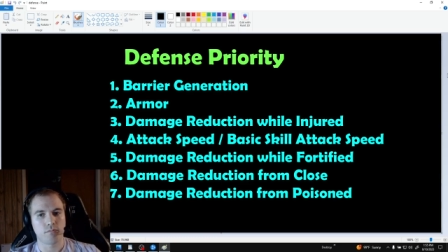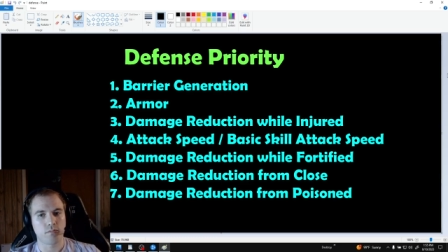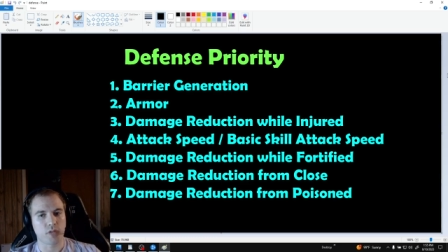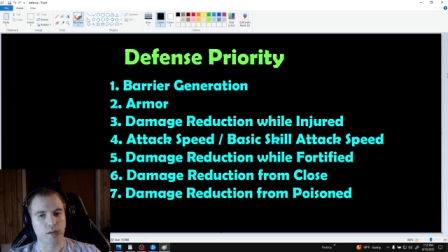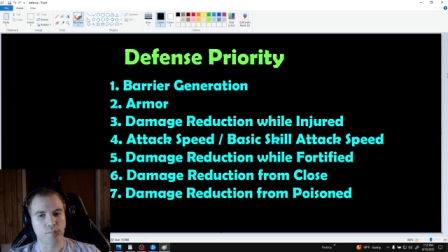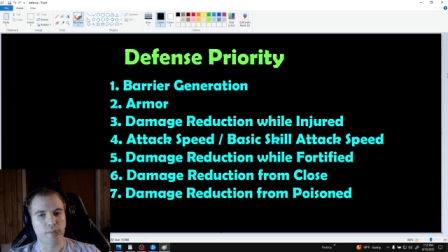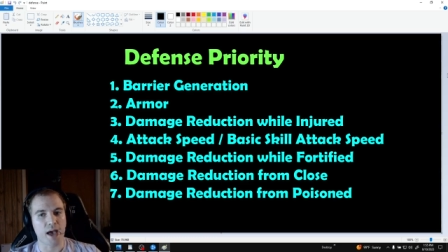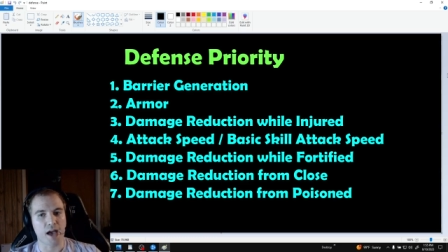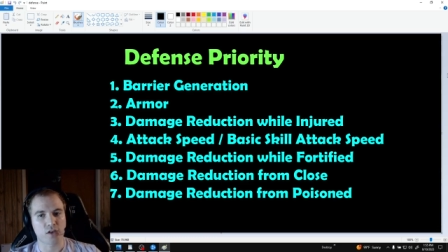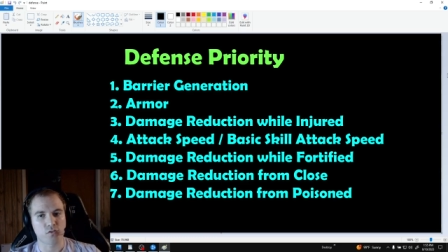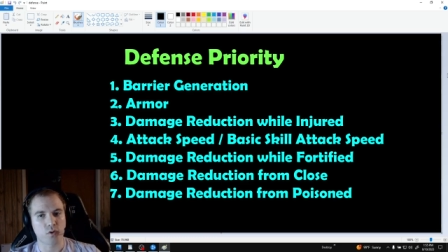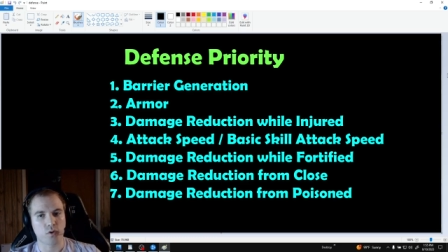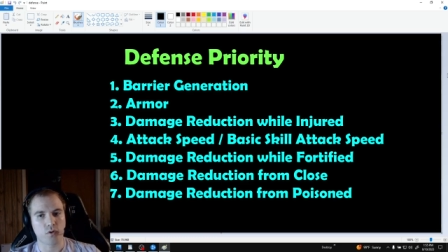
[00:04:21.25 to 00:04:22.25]
like
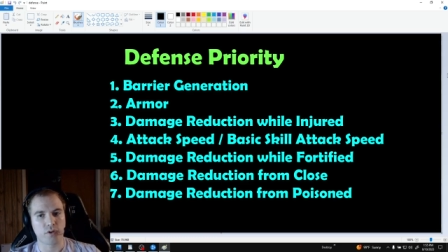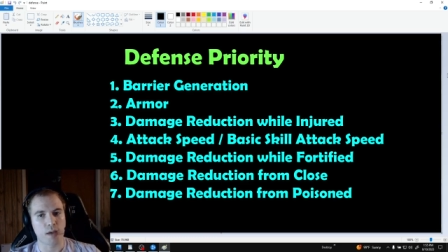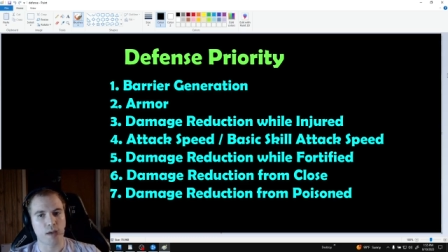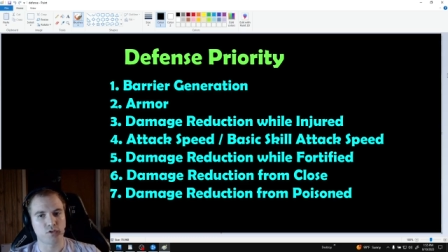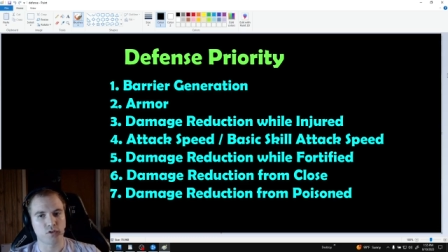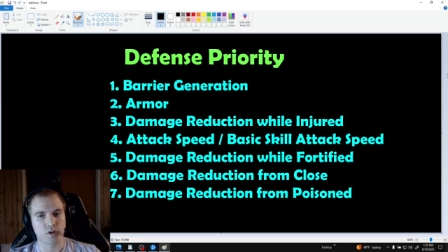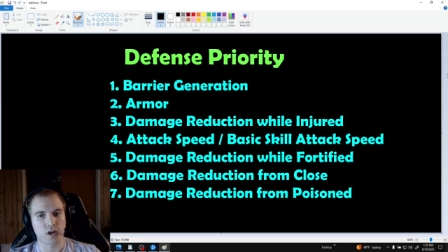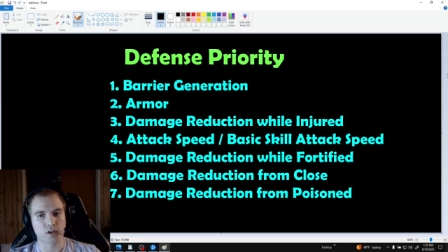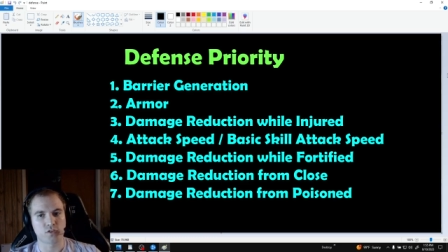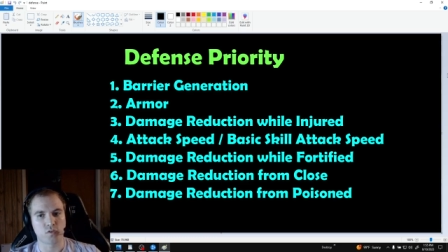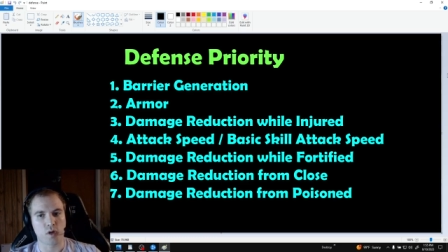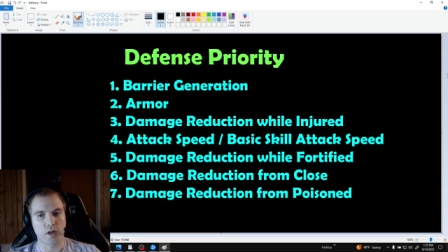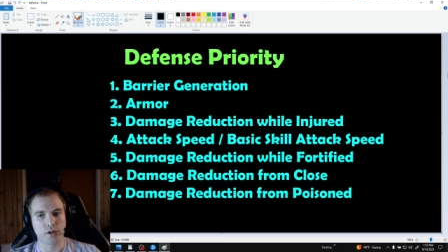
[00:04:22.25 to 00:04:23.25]
max roll damage
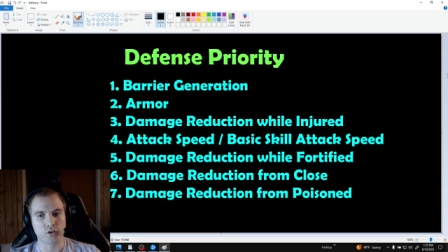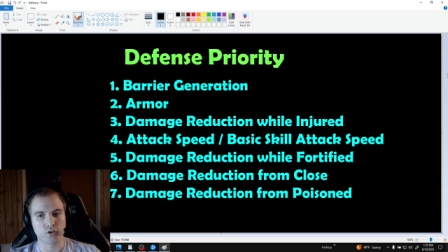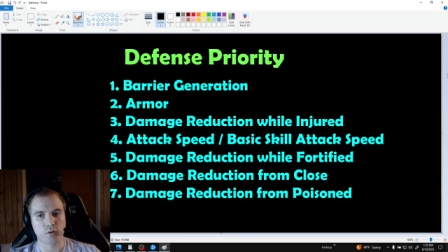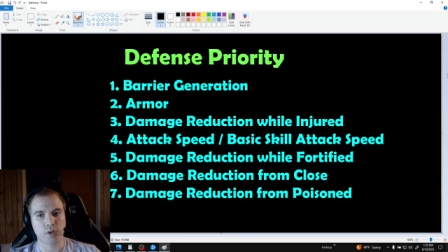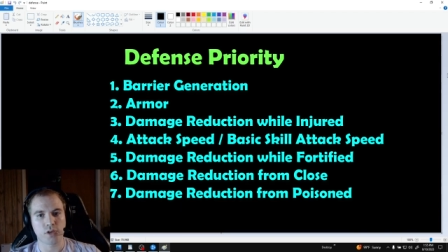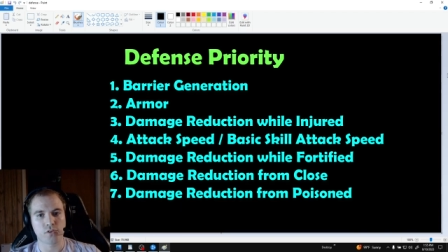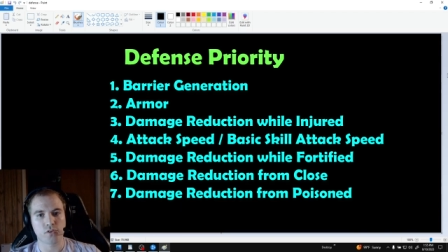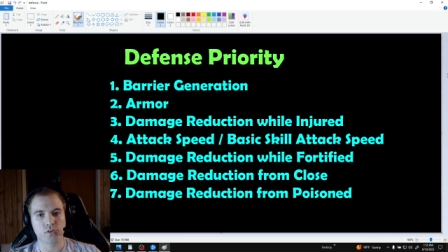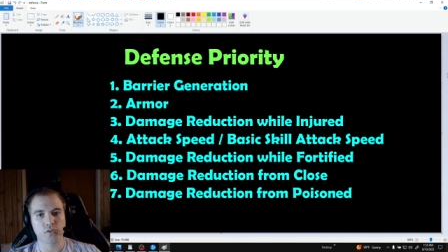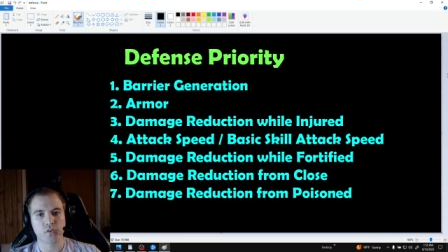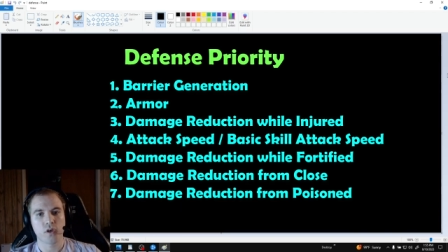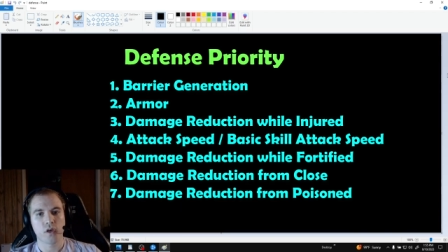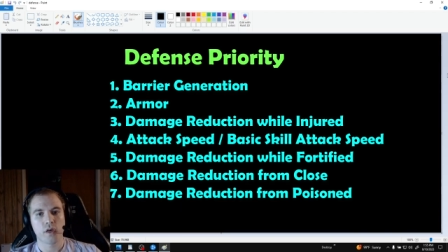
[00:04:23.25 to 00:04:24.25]
reduction while injured pieces,